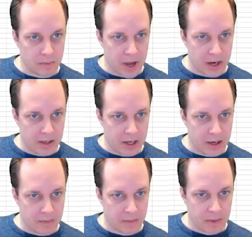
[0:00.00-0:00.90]

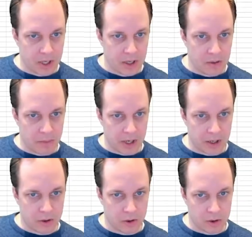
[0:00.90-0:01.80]
metadata
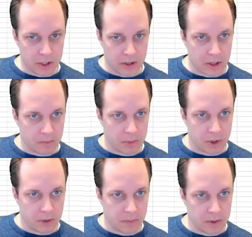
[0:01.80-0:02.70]
by coloring them
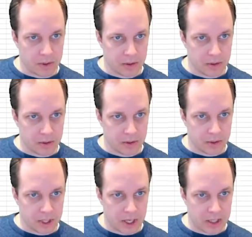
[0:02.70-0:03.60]
purple,
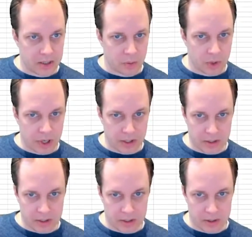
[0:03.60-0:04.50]
text
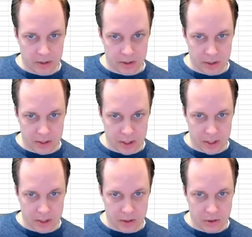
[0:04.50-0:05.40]
white, because it's
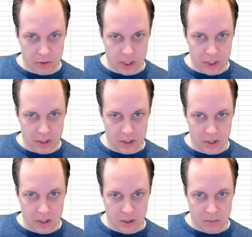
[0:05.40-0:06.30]
easier to read.
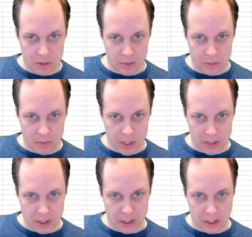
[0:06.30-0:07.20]
Maybe
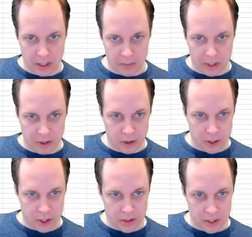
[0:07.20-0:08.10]
make that a little bit
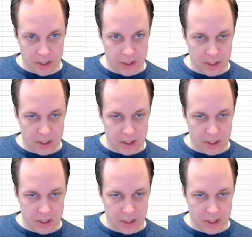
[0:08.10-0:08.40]
larger. And this is